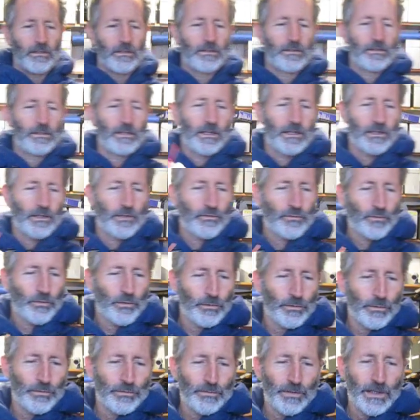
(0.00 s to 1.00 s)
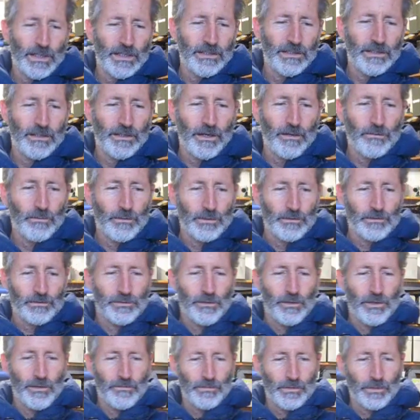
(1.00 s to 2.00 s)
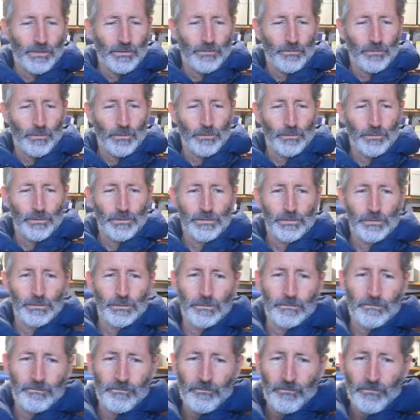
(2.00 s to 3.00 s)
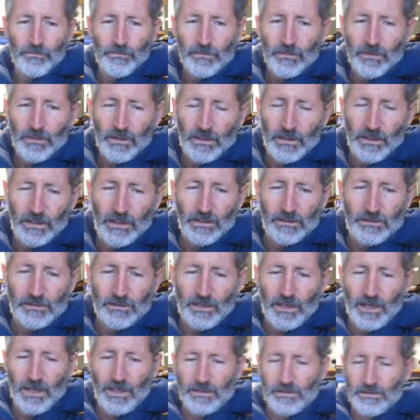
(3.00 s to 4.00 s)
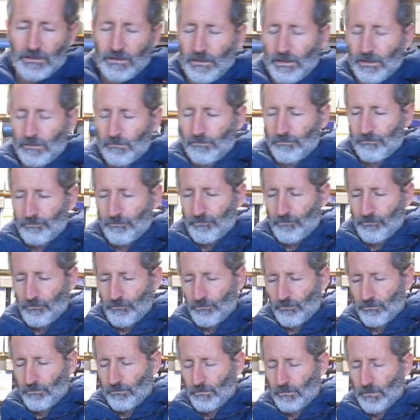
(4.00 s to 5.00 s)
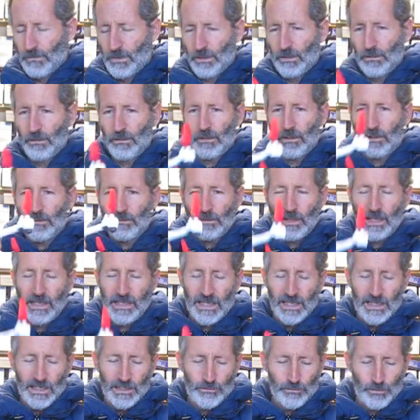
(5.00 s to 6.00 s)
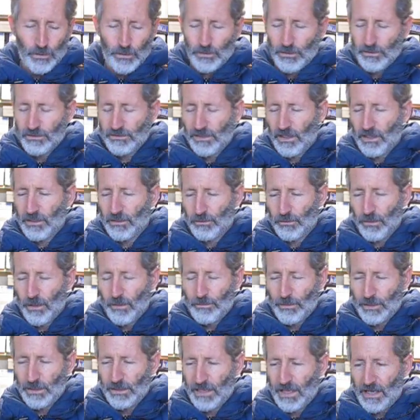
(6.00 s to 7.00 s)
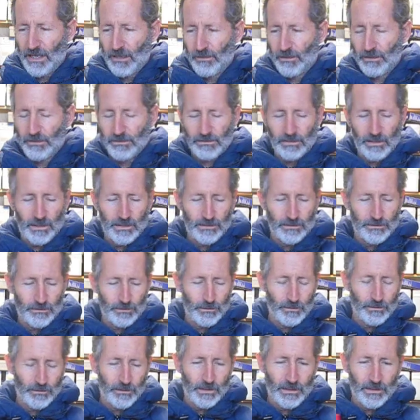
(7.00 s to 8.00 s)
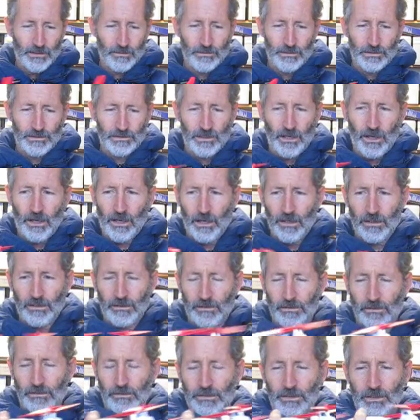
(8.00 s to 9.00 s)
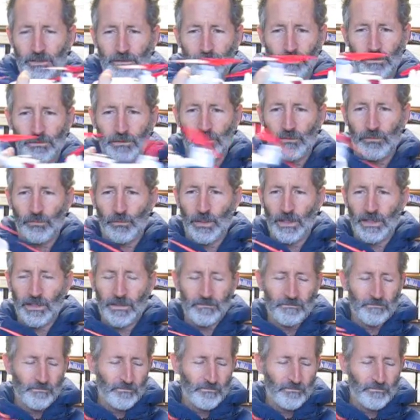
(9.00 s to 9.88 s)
The controller's right there. I want to show off the controller too. It's got, you know, like any drone, it's got your up and down, it's got your yaw, you can turn this way.